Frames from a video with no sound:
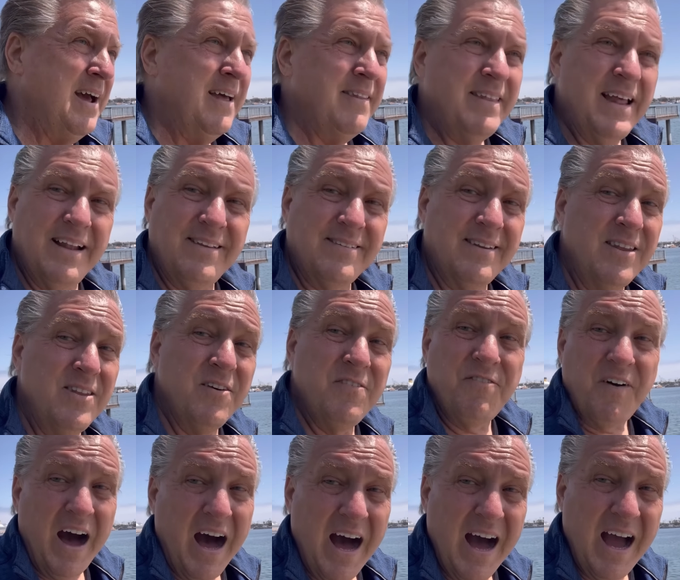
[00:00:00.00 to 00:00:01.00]
that's in the
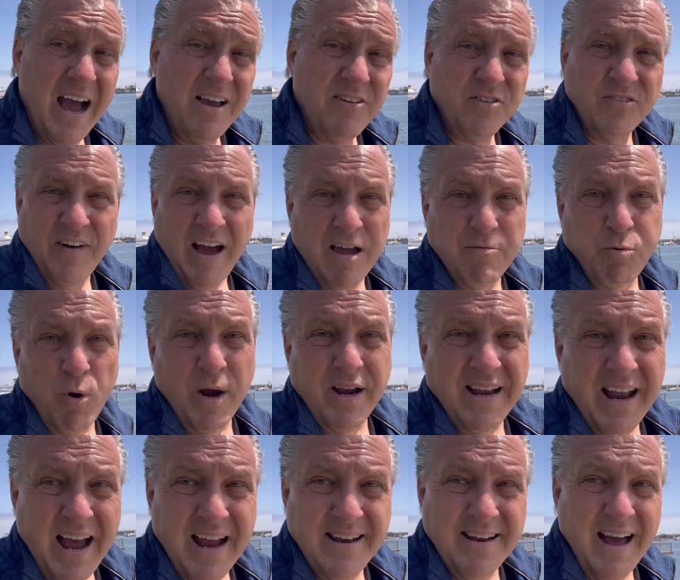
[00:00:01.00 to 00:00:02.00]
fives,
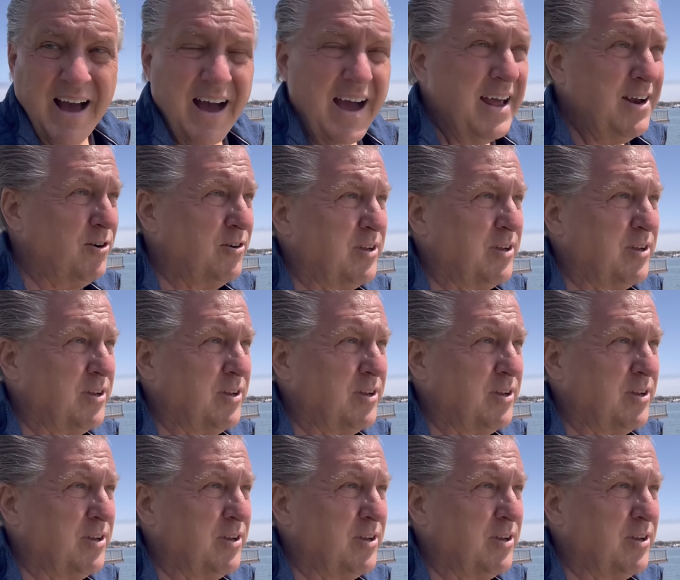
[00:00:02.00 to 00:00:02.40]
5.99